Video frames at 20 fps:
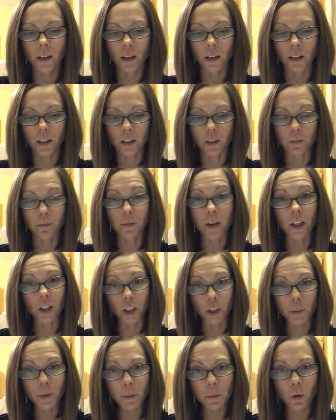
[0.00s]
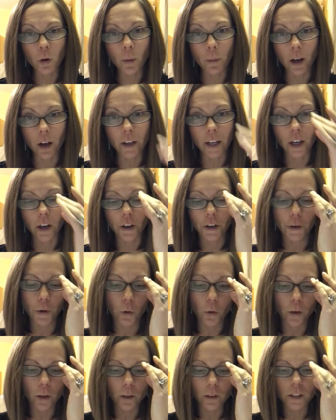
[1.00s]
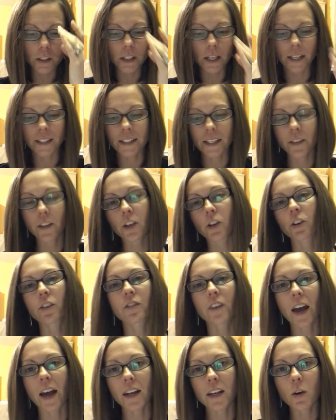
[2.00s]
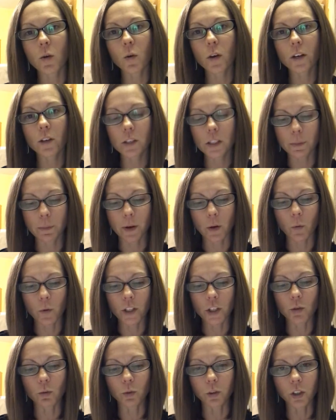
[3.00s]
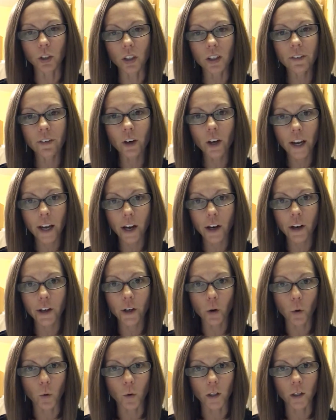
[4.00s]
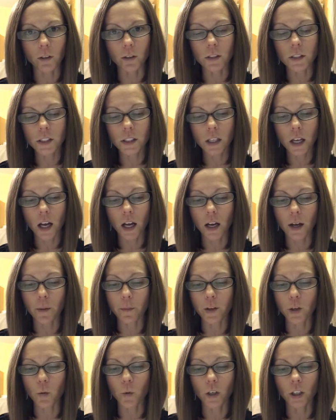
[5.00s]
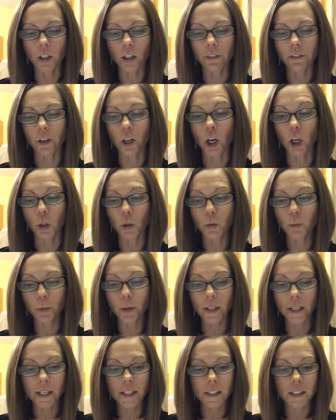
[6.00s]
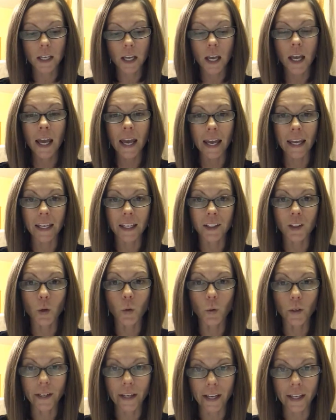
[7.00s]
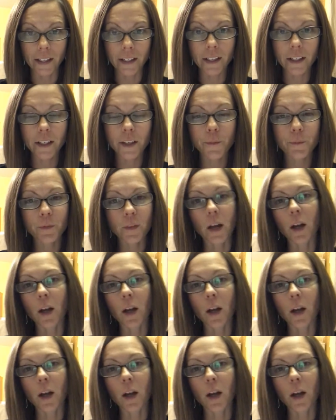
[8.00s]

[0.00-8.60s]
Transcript: A little bit more about carrier oils. I said they are fatty oils, but when you look for carrier oils, you want to look for cold pressed and organic.